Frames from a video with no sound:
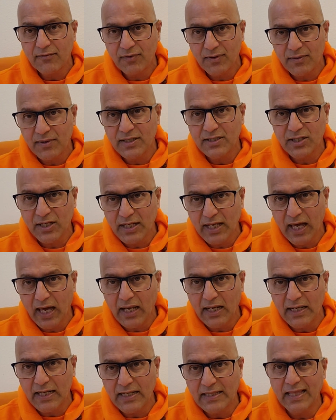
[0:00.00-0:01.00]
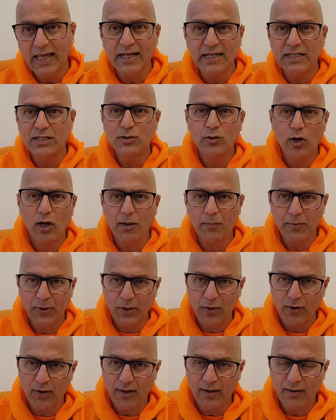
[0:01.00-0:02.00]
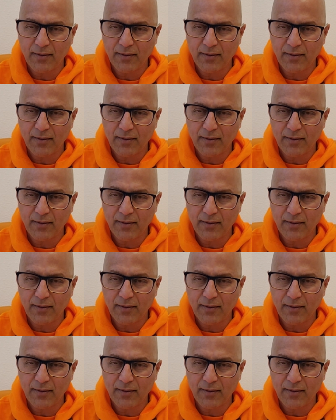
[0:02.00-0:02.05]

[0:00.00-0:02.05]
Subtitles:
then it is called pure.